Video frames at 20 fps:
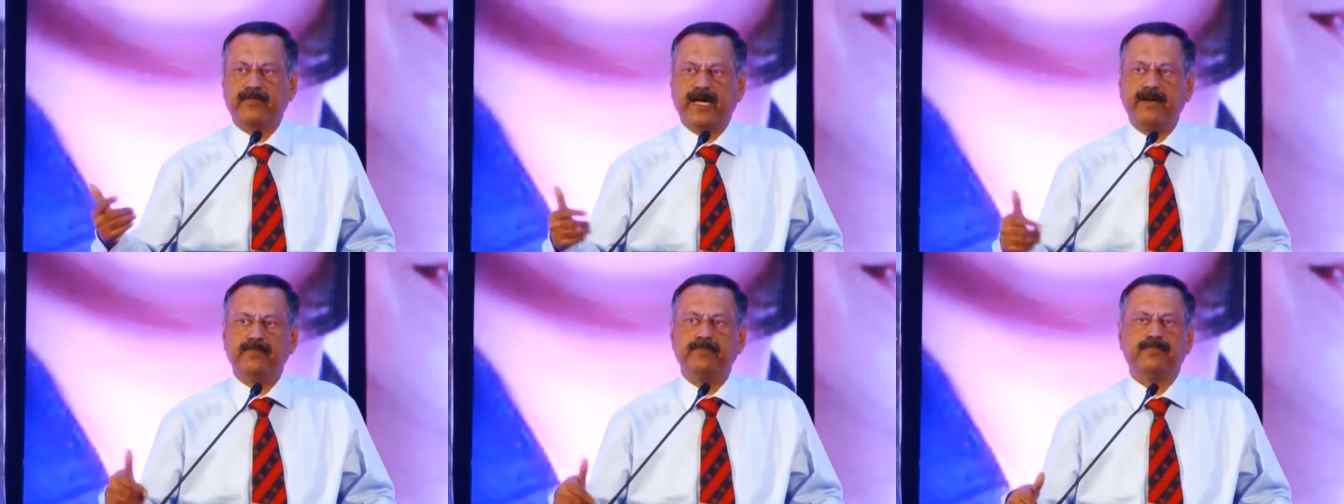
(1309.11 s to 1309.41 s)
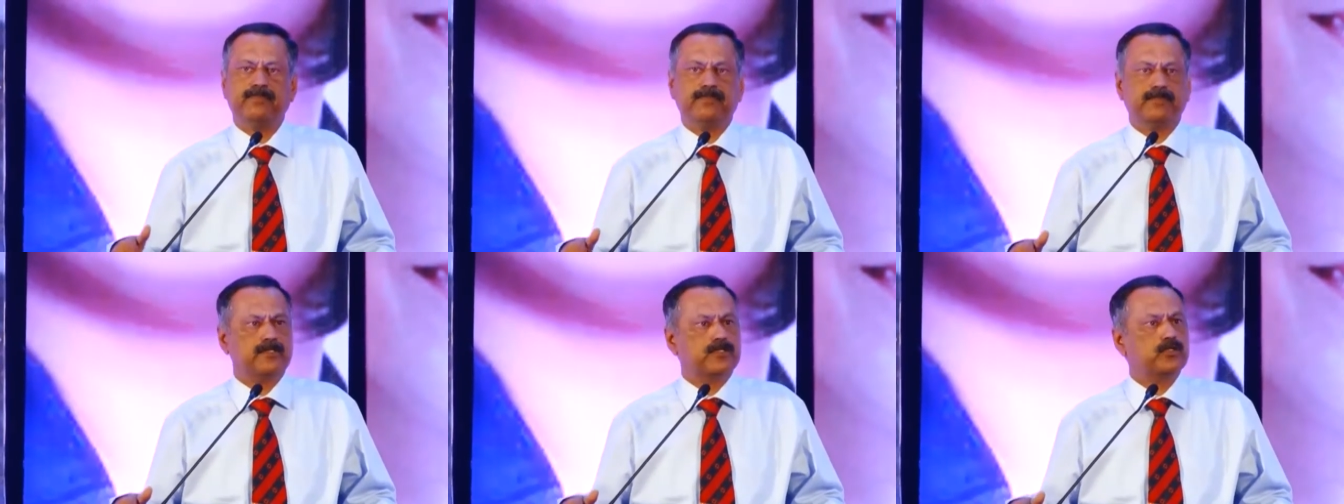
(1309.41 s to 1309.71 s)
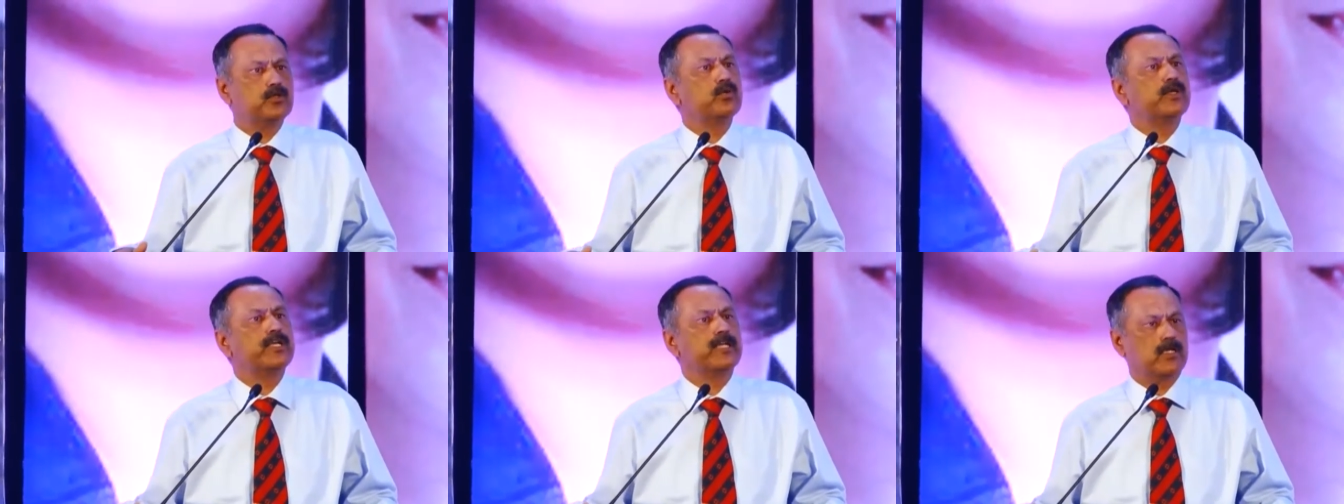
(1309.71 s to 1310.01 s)
map
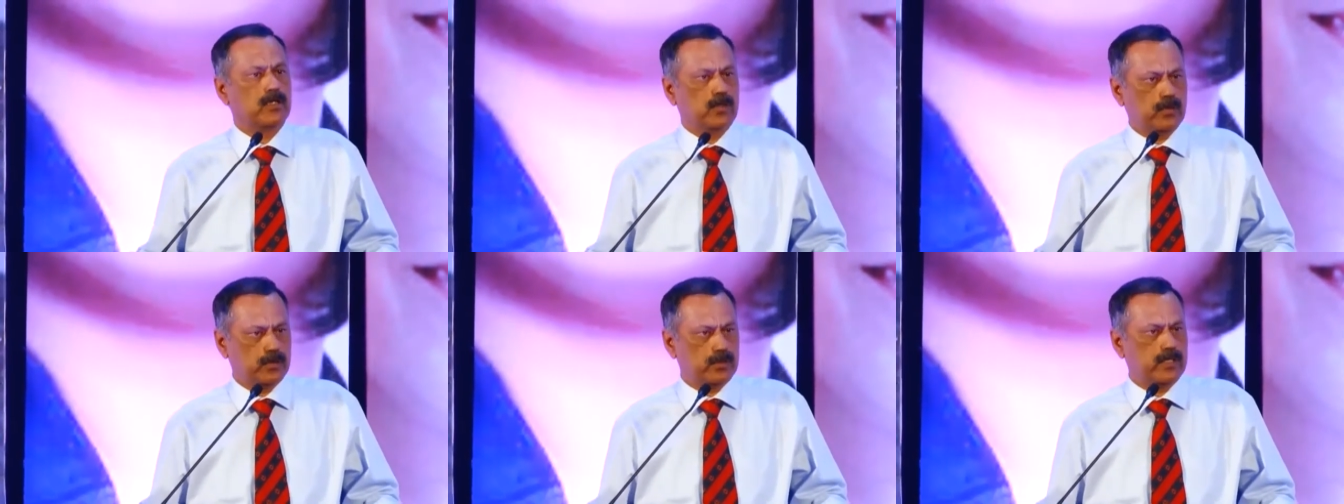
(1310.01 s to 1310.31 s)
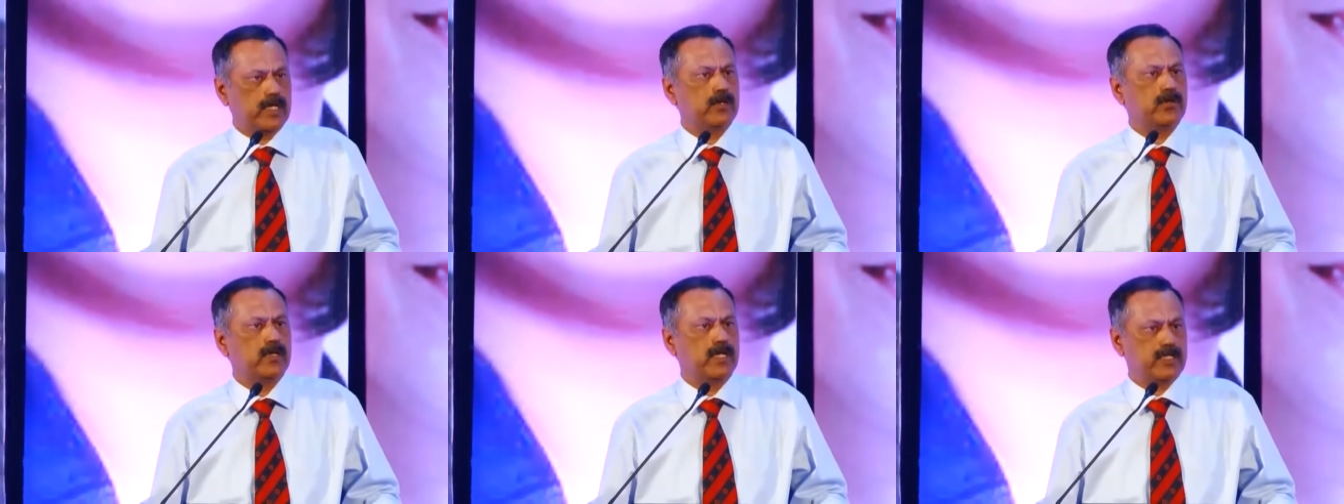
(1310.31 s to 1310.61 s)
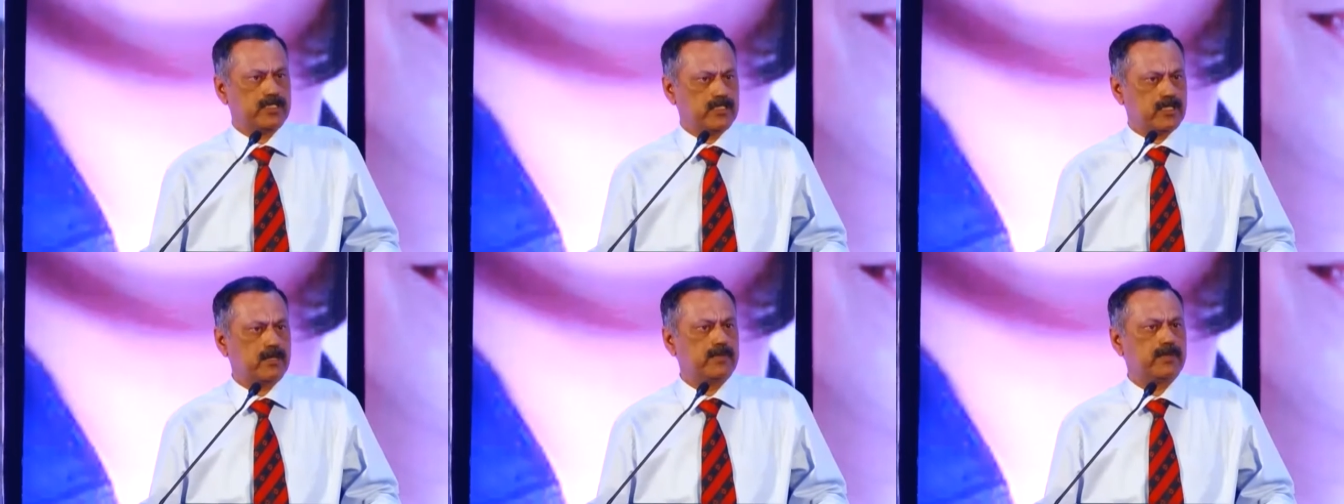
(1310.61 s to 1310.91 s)
do include
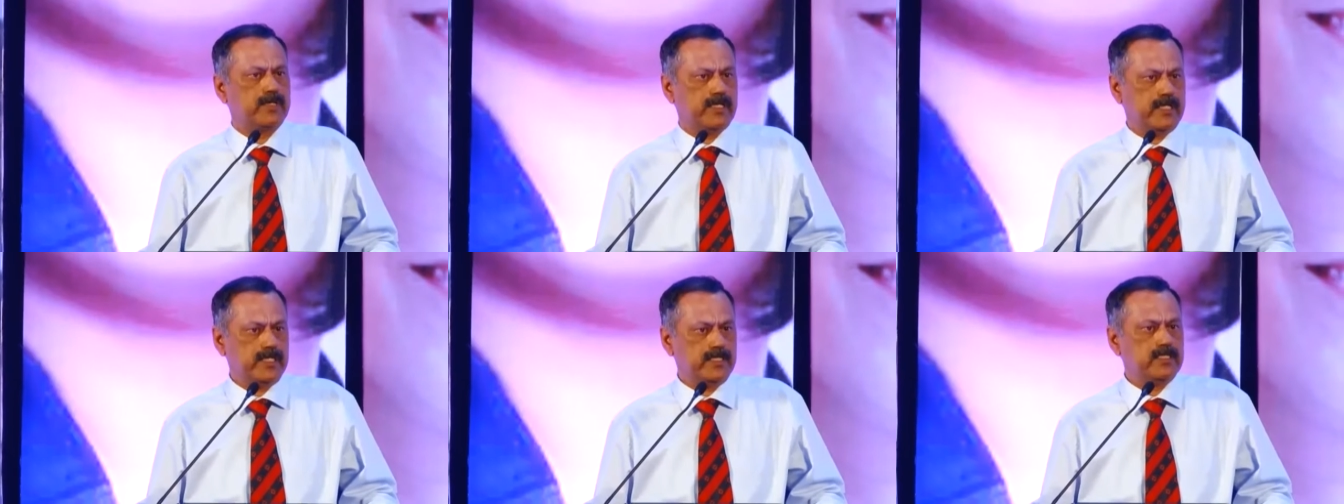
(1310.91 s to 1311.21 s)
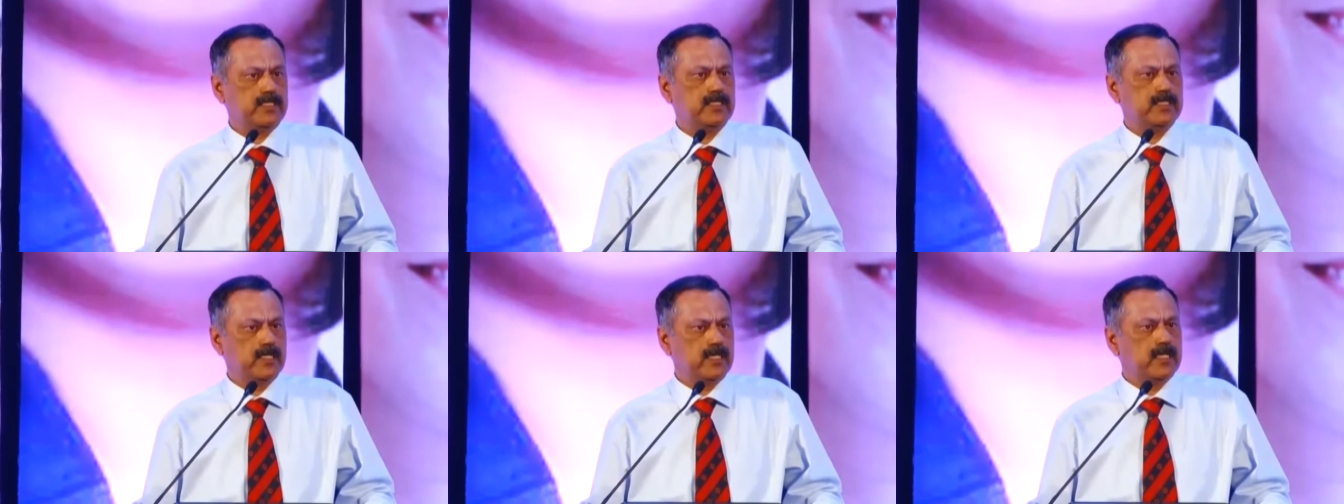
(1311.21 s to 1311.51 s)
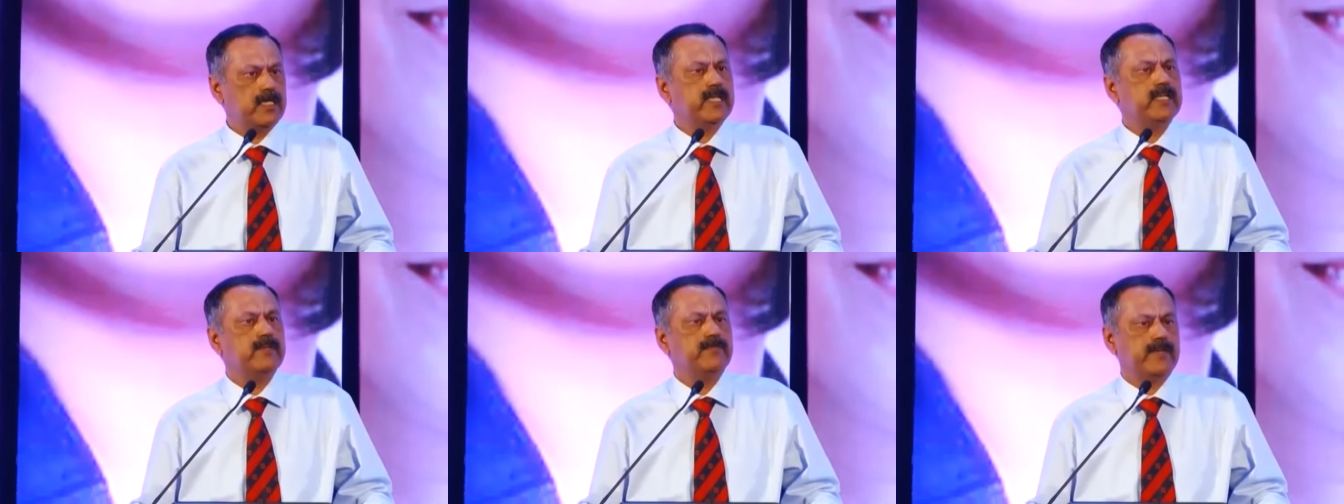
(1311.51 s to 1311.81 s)
Arunachal Pradesh.
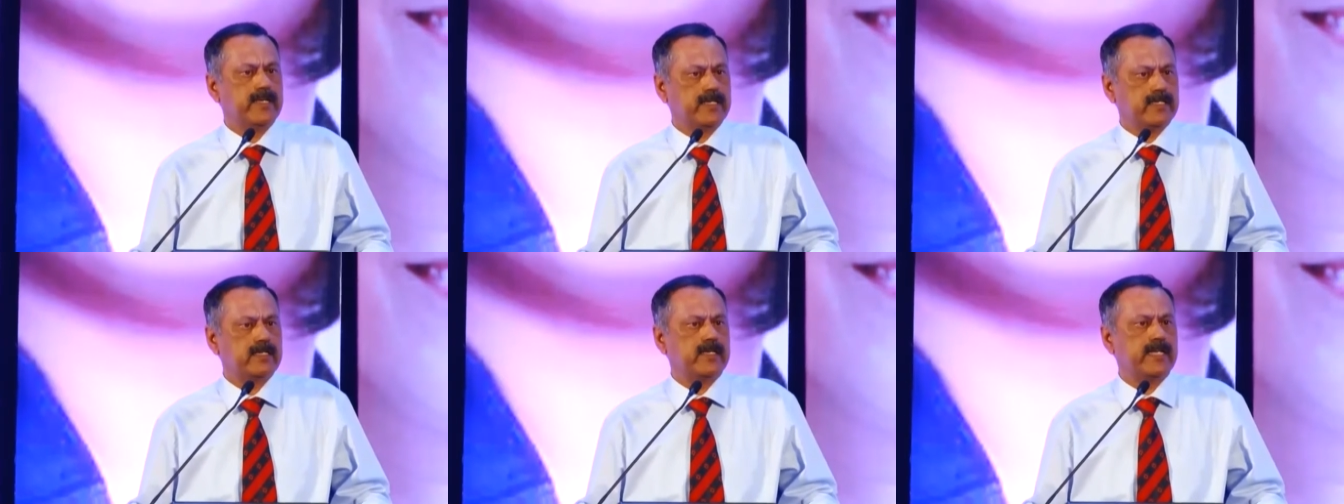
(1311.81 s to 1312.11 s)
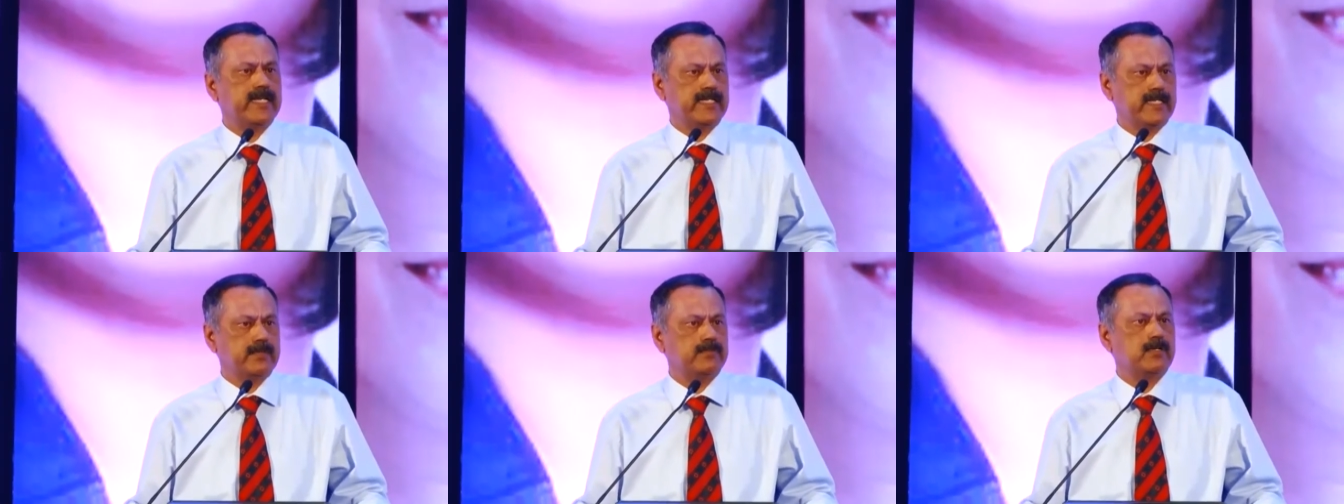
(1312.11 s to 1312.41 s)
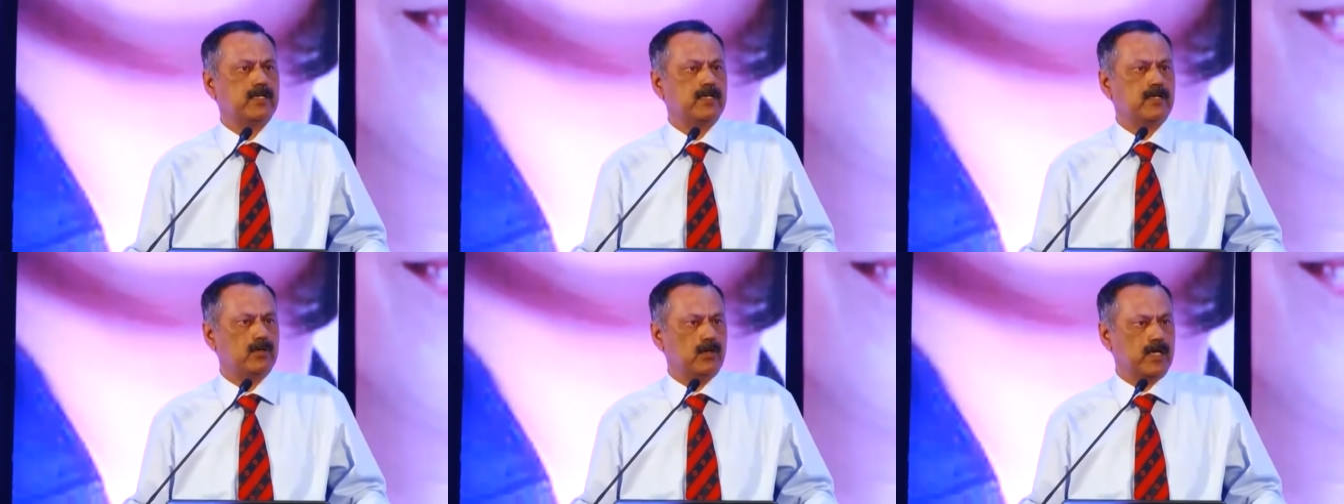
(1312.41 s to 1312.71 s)
In fact, right up
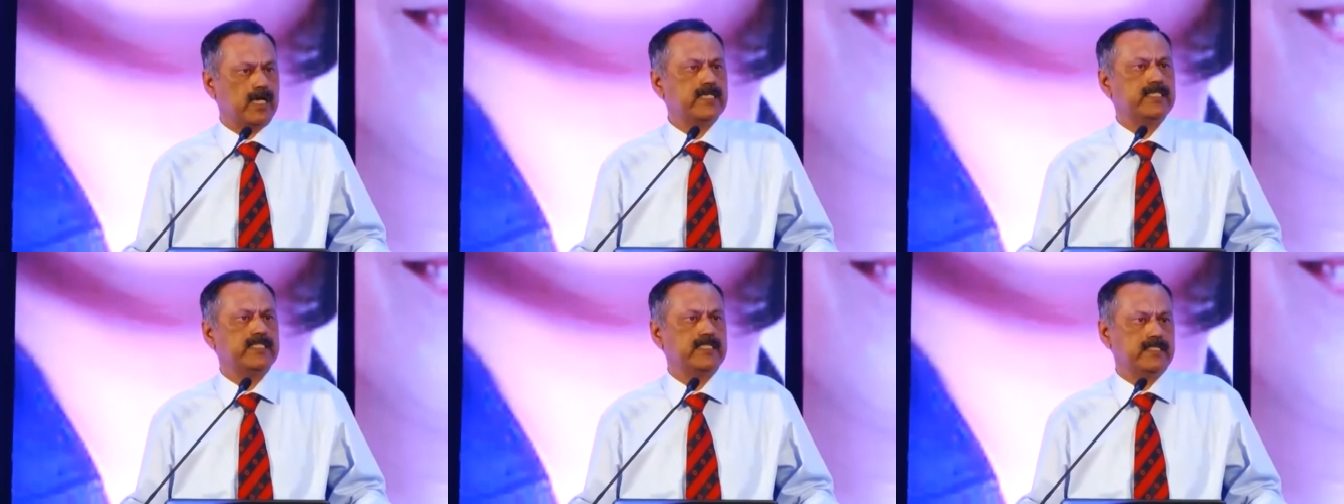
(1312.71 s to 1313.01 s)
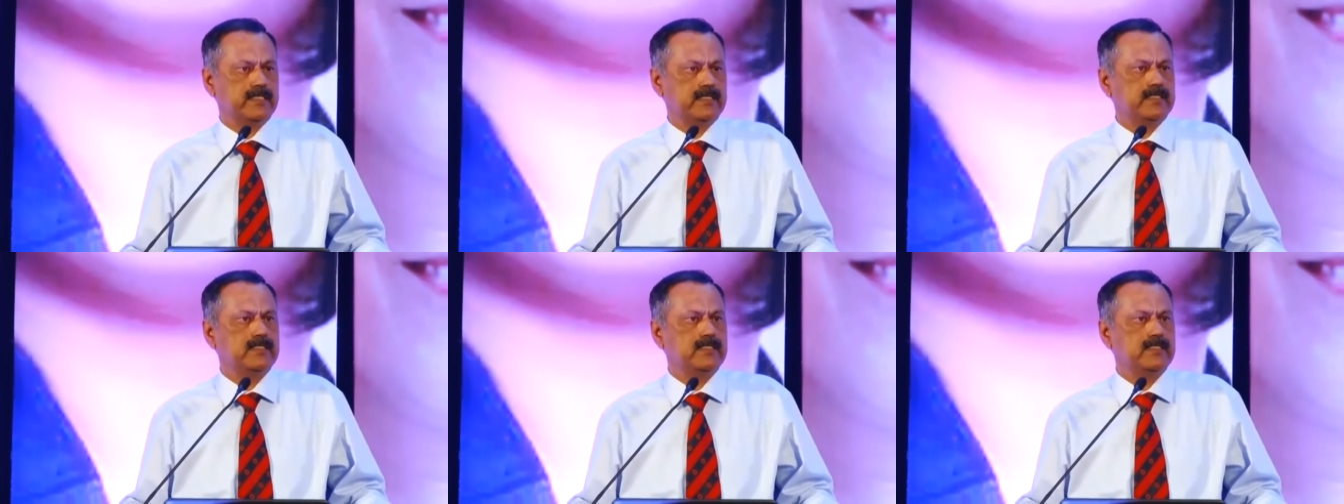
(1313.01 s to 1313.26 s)
till Guwahati